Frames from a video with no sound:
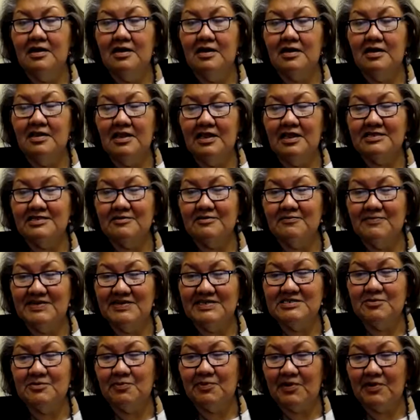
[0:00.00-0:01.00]
I like to be
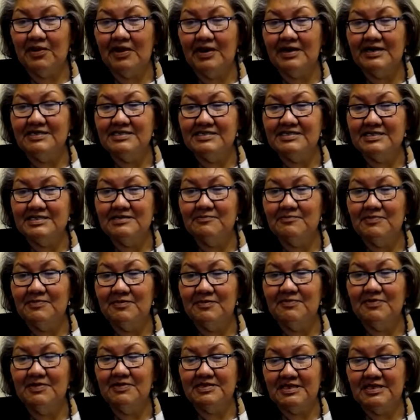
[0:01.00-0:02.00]
surprised and
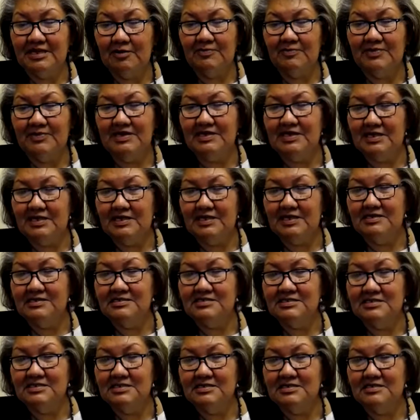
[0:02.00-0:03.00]
people tell me
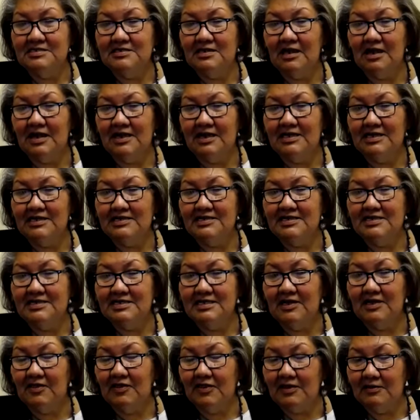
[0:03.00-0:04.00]
things and I get to
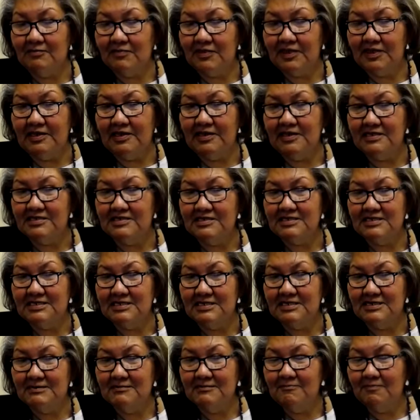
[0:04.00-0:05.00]
tell them things.
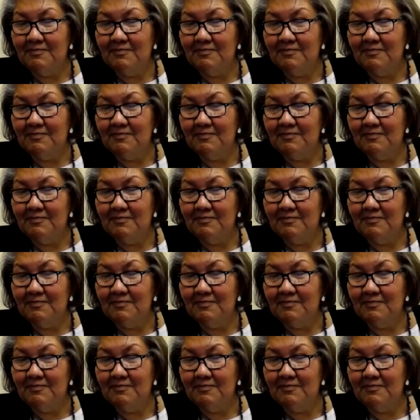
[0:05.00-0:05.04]
And,